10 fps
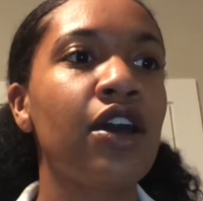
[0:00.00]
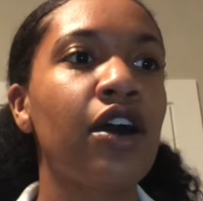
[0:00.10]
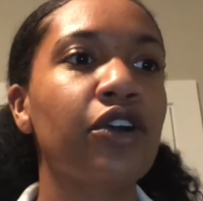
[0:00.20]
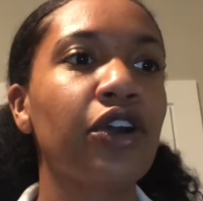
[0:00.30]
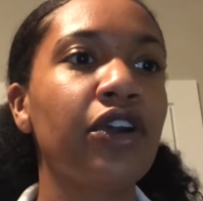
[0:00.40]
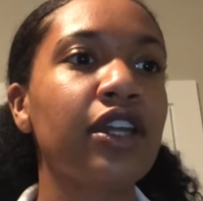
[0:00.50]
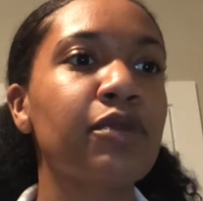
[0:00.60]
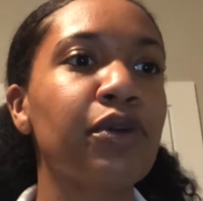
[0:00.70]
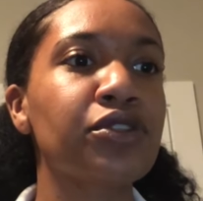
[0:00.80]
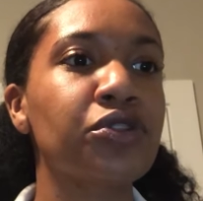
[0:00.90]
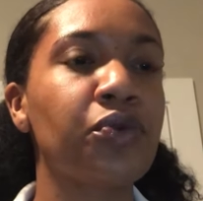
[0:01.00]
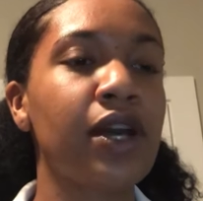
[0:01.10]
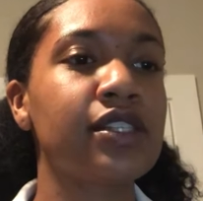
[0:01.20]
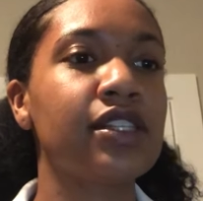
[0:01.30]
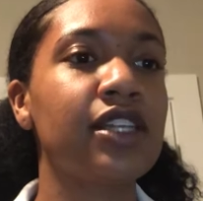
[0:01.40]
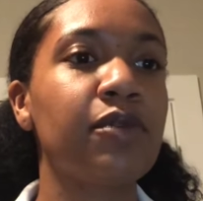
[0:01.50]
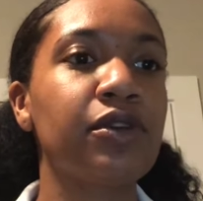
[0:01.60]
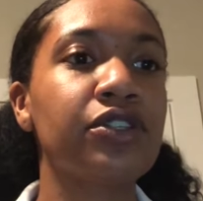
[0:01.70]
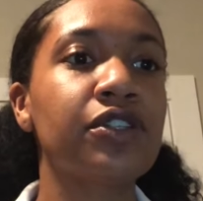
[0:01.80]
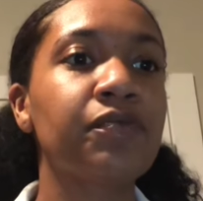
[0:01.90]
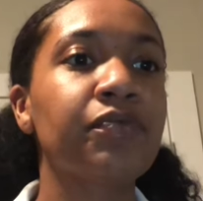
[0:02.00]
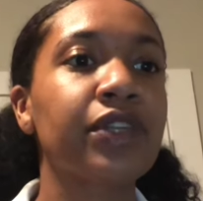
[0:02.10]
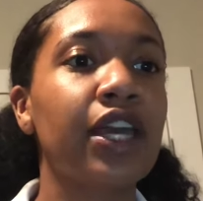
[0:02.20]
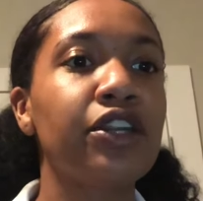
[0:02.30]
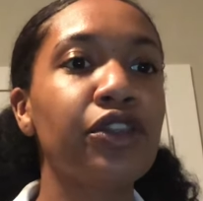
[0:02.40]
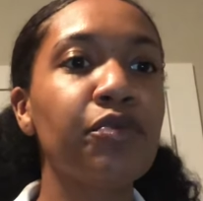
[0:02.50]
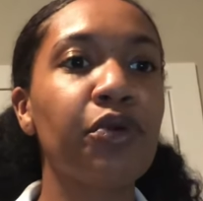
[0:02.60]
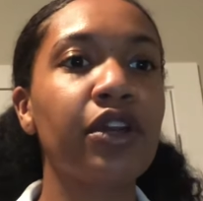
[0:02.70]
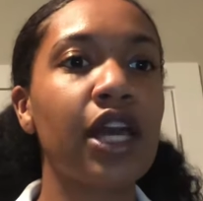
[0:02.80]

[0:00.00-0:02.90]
occurring in a person who has this damage. Another important